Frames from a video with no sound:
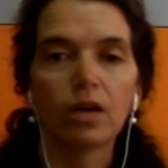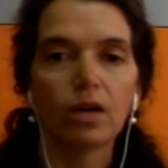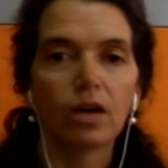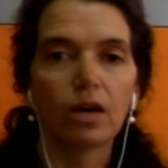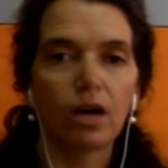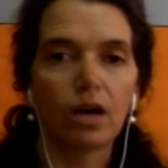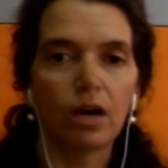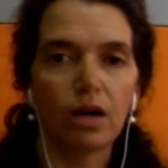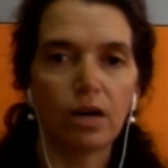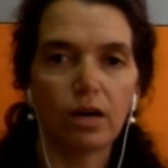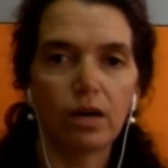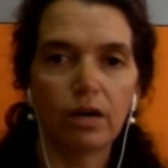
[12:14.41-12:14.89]

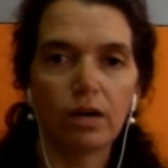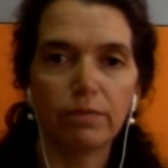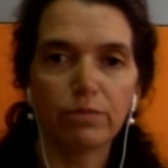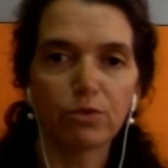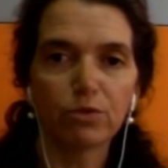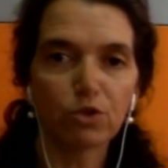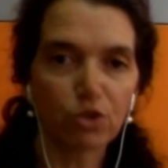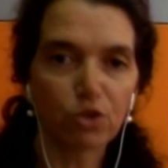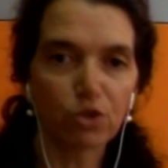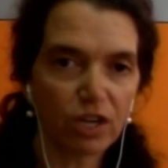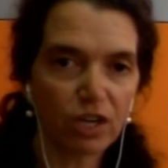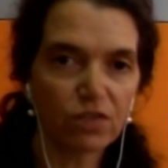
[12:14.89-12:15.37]
um,
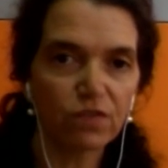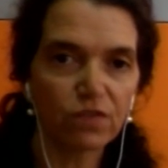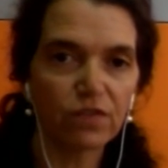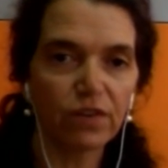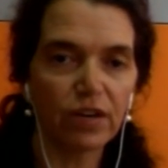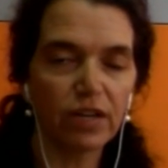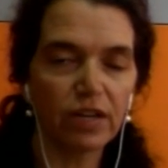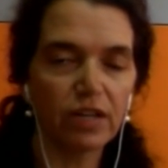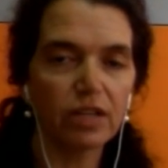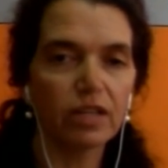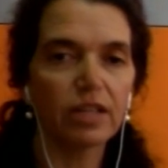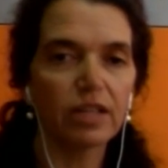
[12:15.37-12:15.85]
trust
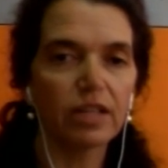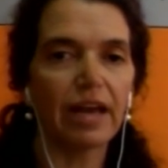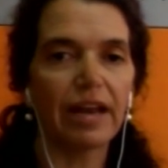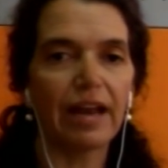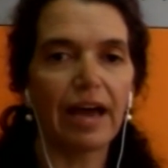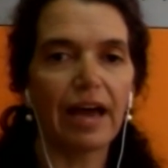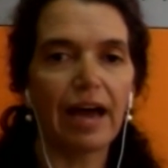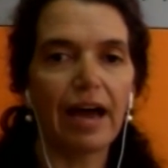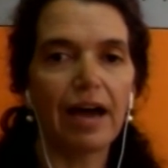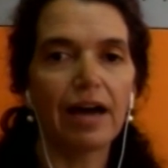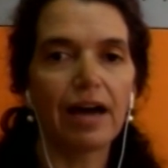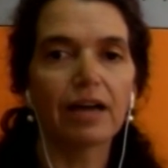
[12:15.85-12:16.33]
fund that
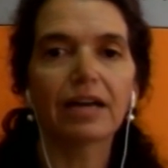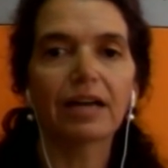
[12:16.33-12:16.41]
uh,